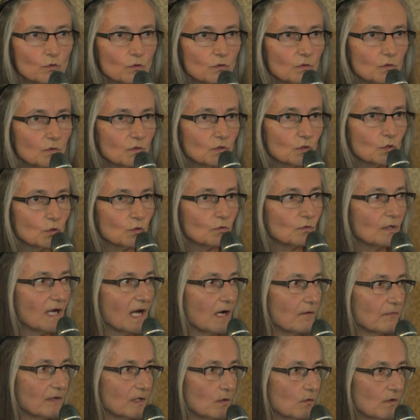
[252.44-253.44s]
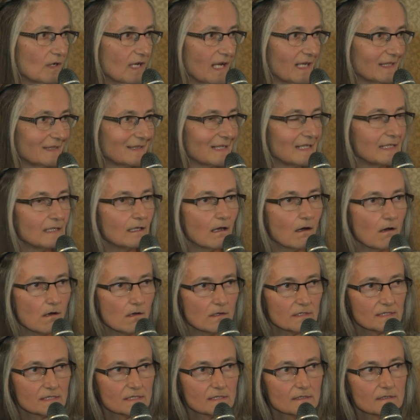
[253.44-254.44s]
you to have a look at the
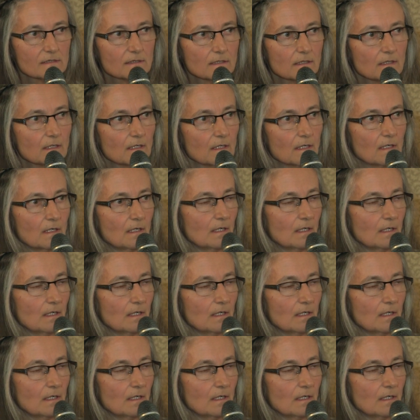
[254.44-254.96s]
last